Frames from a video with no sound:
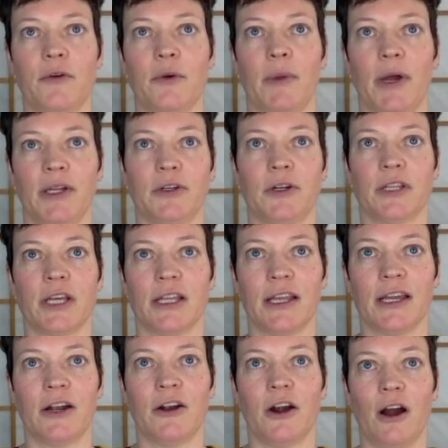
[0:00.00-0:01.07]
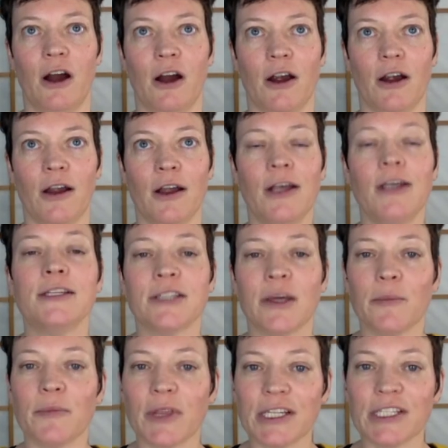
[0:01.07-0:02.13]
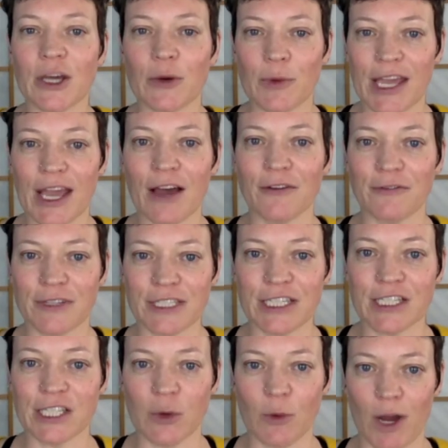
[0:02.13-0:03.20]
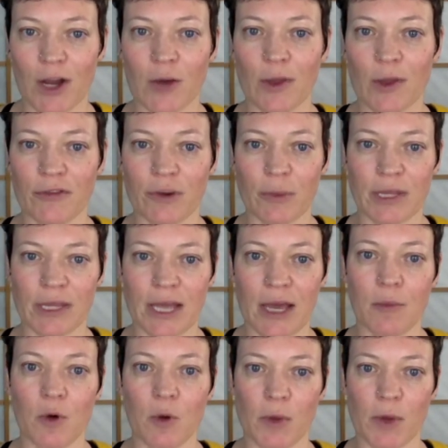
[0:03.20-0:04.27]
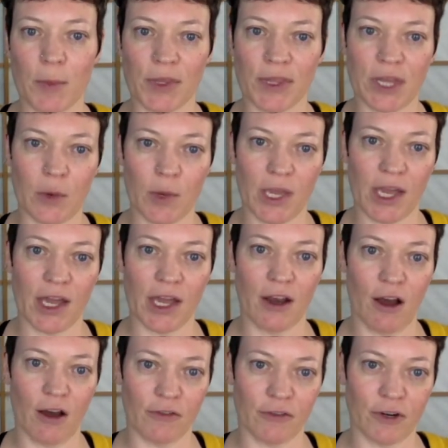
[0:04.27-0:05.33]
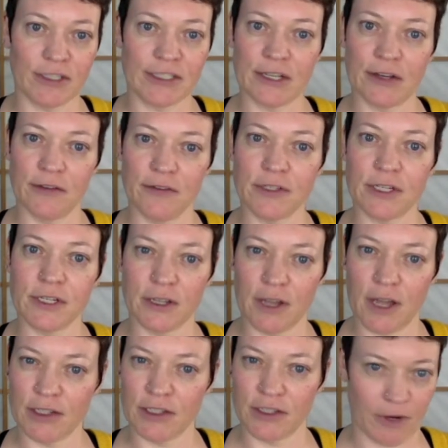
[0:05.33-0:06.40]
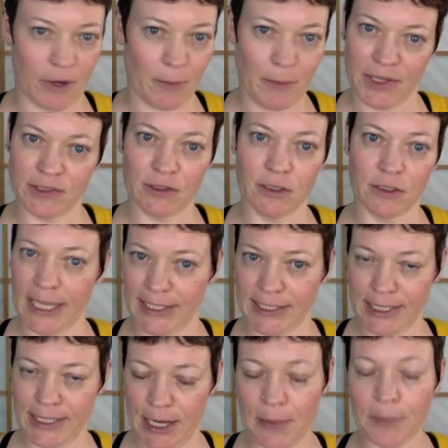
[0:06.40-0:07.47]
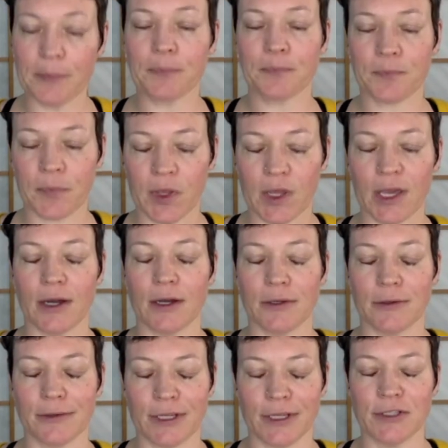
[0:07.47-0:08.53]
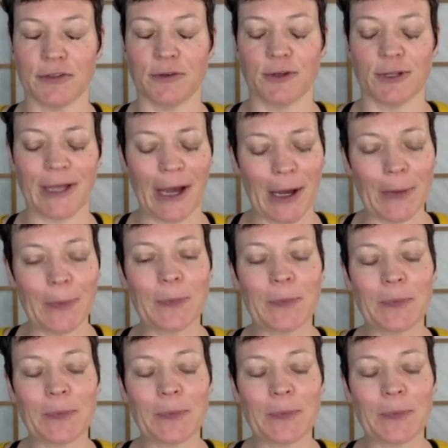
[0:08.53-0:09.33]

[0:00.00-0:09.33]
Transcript: reminder that there are some things that we can't physically walk away from in that moment, but that we can offer ourselves a, a different mental landscape. Yeah, thanks right. for that.